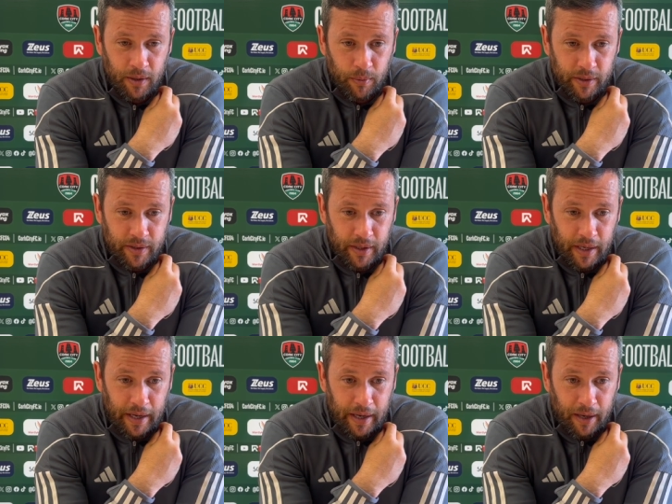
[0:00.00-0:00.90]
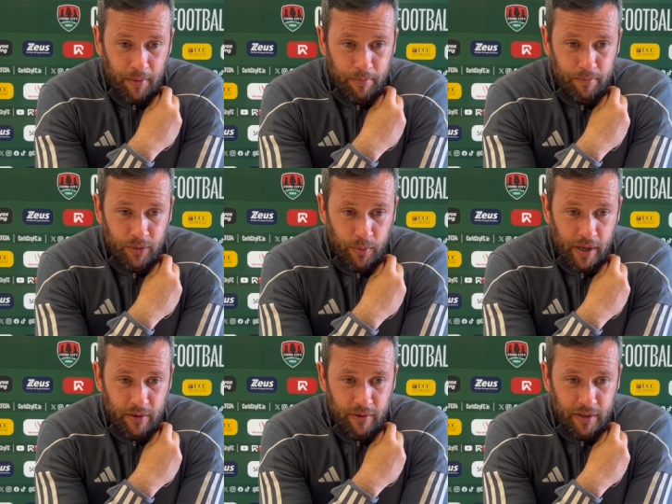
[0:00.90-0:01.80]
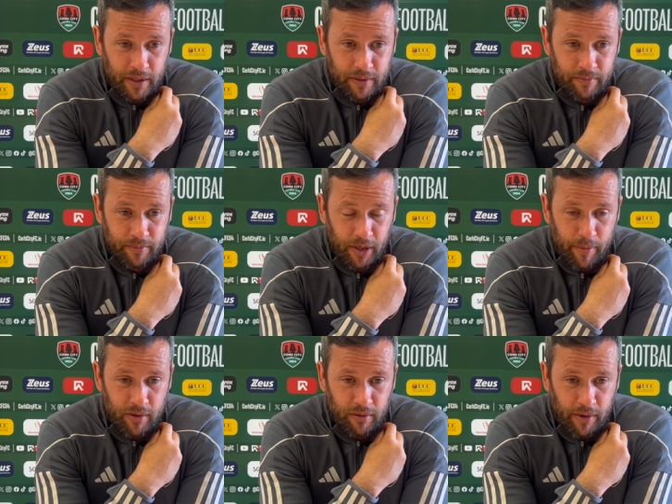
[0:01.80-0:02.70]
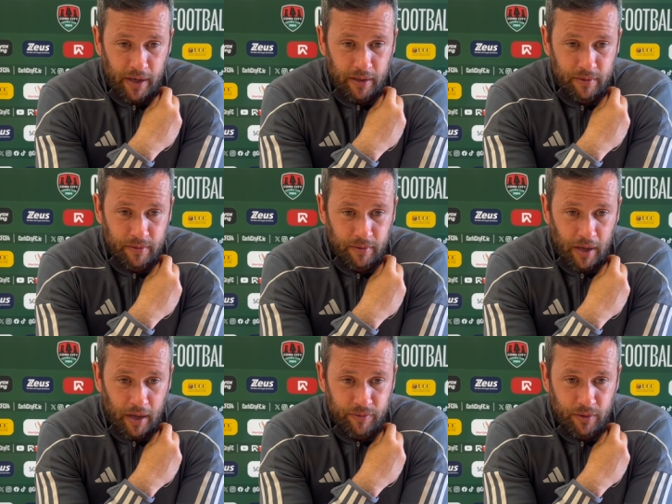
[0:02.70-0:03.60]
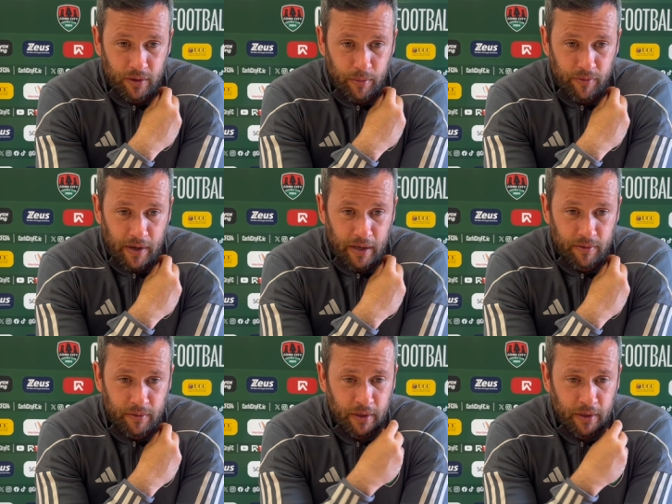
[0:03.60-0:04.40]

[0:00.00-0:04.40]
weather and the amount of rain fall that we've had.